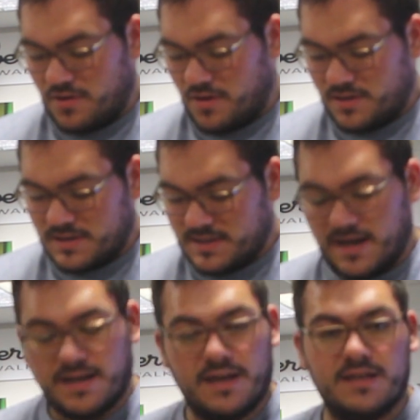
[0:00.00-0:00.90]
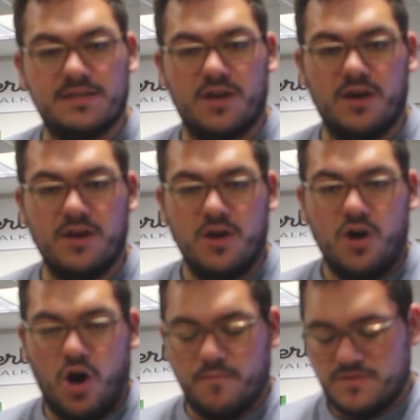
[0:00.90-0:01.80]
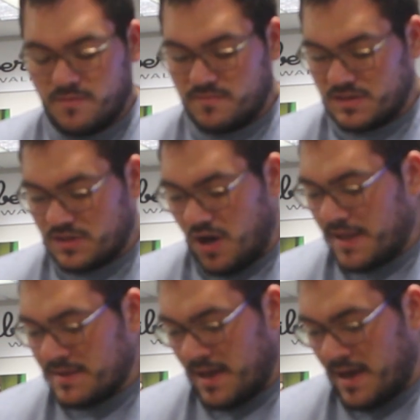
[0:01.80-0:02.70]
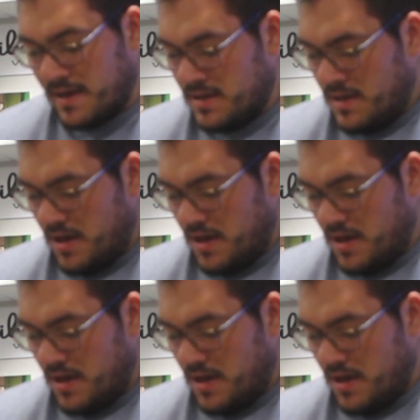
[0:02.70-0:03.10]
not exactly its optimum design there.